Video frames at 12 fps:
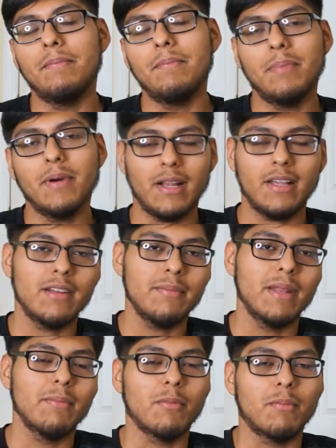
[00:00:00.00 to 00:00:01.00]
but I could have
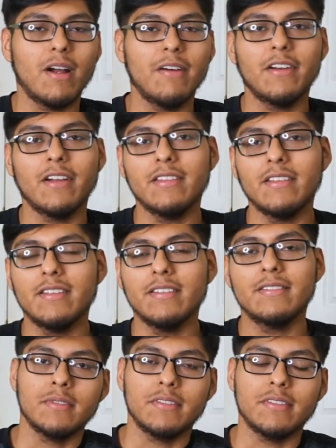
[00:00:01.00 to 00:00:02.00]
made more profit on
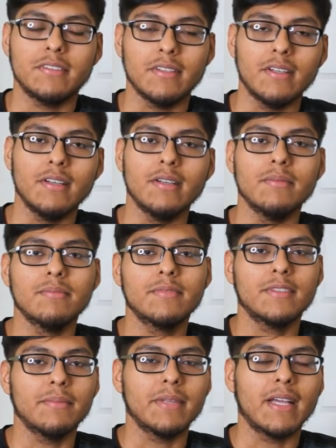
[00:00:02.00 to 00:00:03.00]
these. It's just
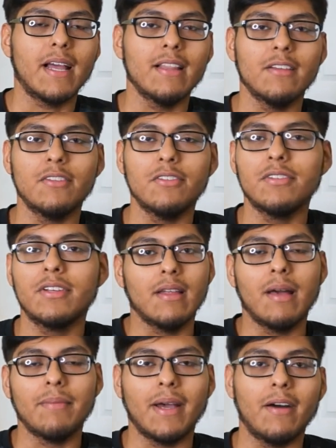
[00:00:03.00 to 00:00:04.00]
something I learned.
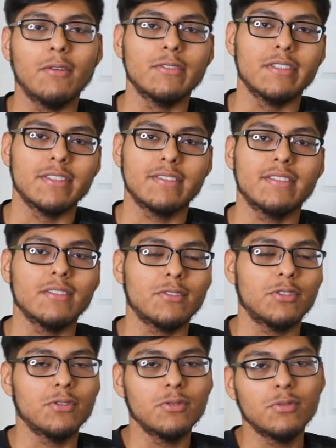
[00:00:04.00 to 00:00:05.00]
I'm not always gonna sell
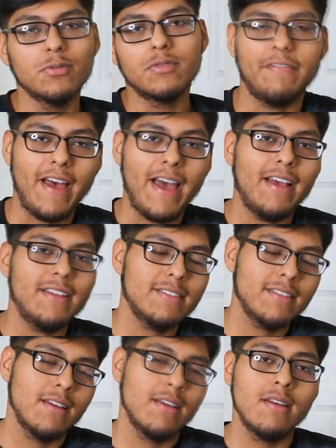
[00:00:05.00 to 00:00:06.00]
shoes fast.
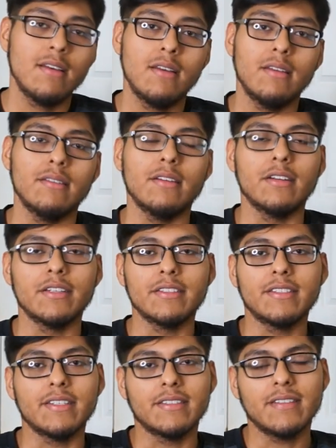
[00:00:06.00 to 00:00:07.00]
They're gonna
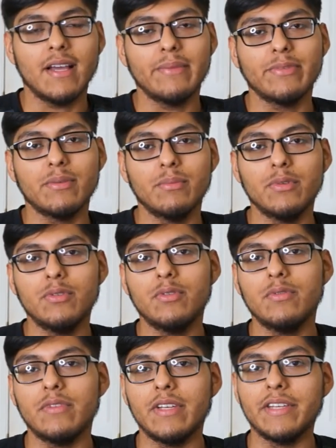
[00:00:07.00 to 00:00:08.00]
take time to
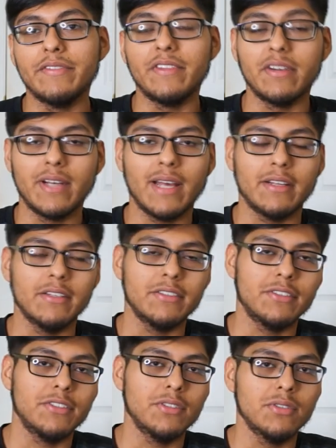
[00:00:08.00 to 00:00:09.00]
move if they're not a good
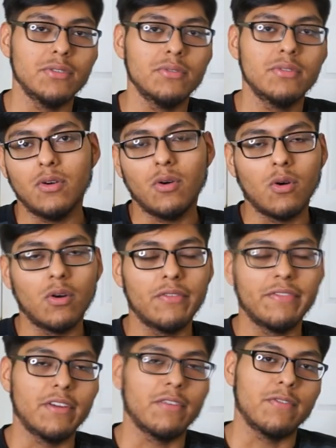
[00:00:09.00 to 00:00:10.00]
shoe or
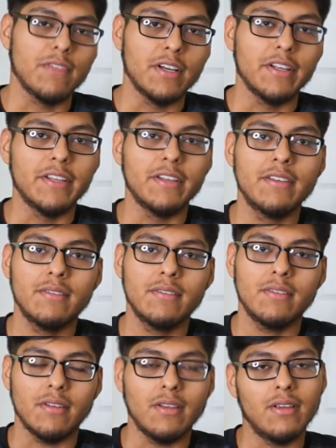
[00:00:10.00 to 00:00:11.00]
if they're flooded.
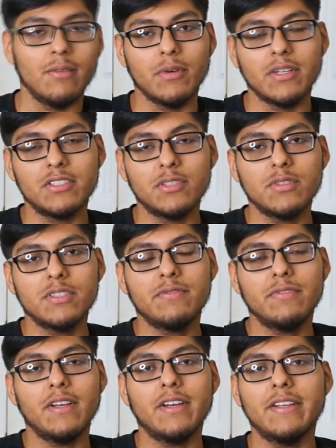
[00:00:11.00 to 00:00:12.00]
And when the shoe is
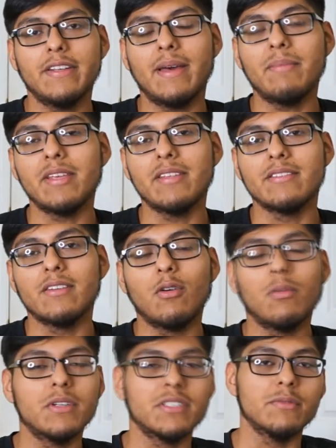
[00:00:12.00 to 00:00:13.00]
flooded, that means a whole
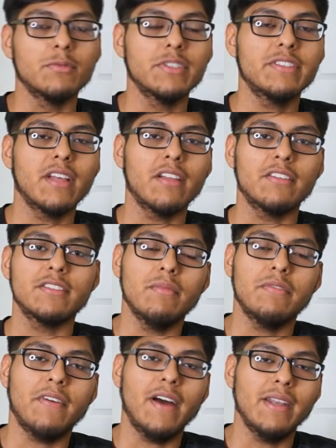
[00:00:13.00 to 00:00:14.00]
bunch of resellers
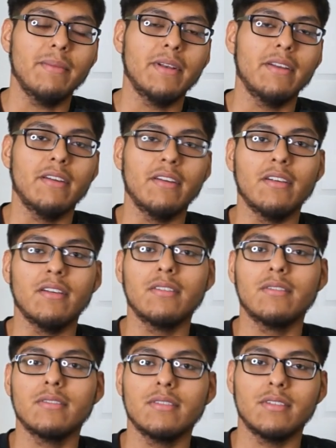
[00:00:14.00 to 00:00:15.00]
find them in their,
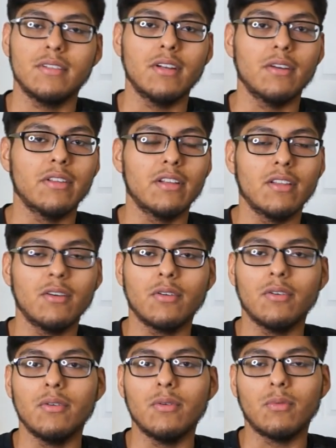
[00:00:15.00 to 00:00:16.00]
you know, their
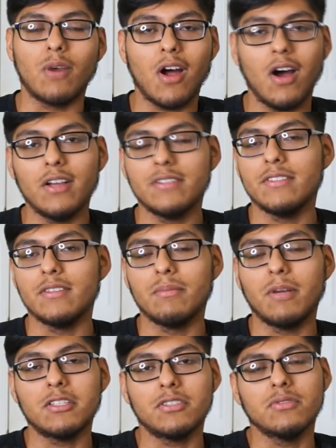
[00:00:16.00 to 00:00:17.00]
local Ross, you know,
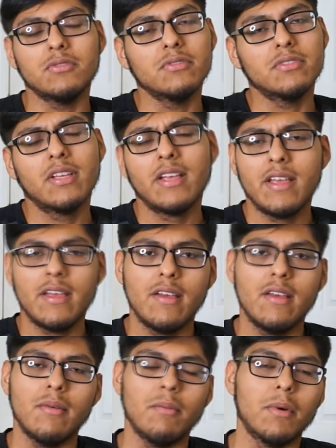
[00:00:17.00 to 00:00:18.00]
Marshalls,
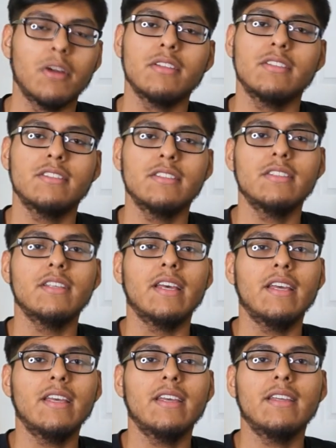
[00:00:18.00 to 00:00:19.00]
Burlington,
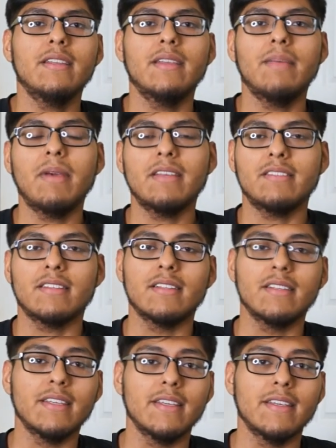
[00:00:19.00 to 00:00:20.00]
and they
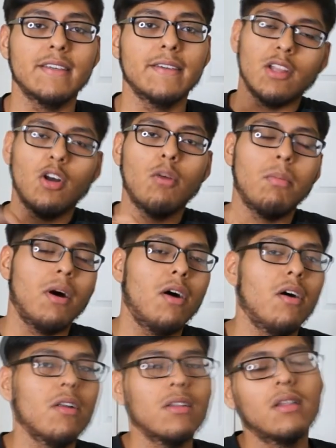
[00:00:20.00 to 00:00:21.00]
basically
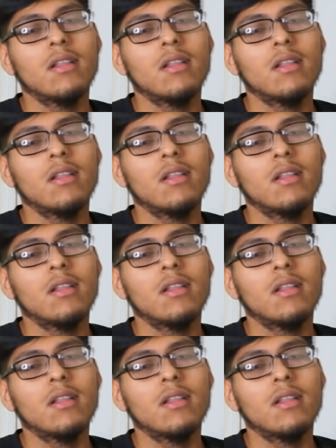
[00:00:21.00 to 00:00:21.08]
lowball